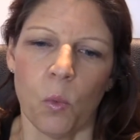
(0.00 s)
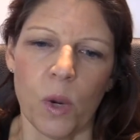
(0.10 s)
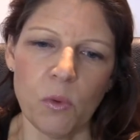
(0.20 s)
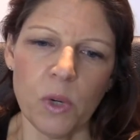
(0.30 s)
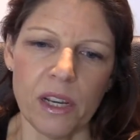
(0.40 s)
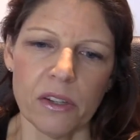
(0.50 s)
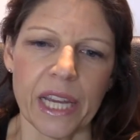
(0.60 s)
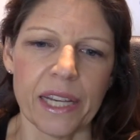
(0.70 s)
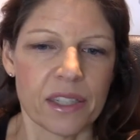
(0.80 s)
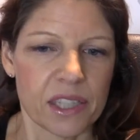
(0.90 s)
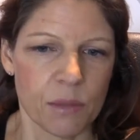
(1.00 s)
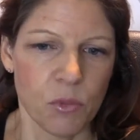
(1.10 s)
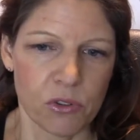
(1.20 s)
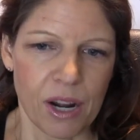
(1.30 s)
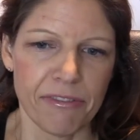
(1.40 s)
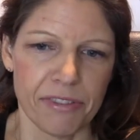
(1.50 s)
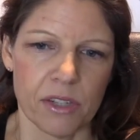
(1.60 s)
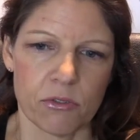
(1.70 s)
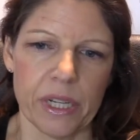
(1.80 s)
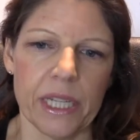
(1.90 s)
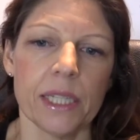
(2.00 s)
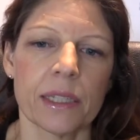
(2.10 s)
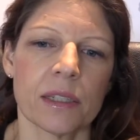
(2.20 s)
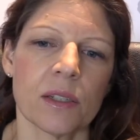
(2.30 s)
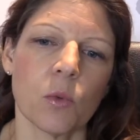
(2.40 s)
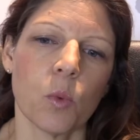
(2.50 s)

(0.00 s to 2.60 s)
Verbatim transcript: When we look at demographic risk,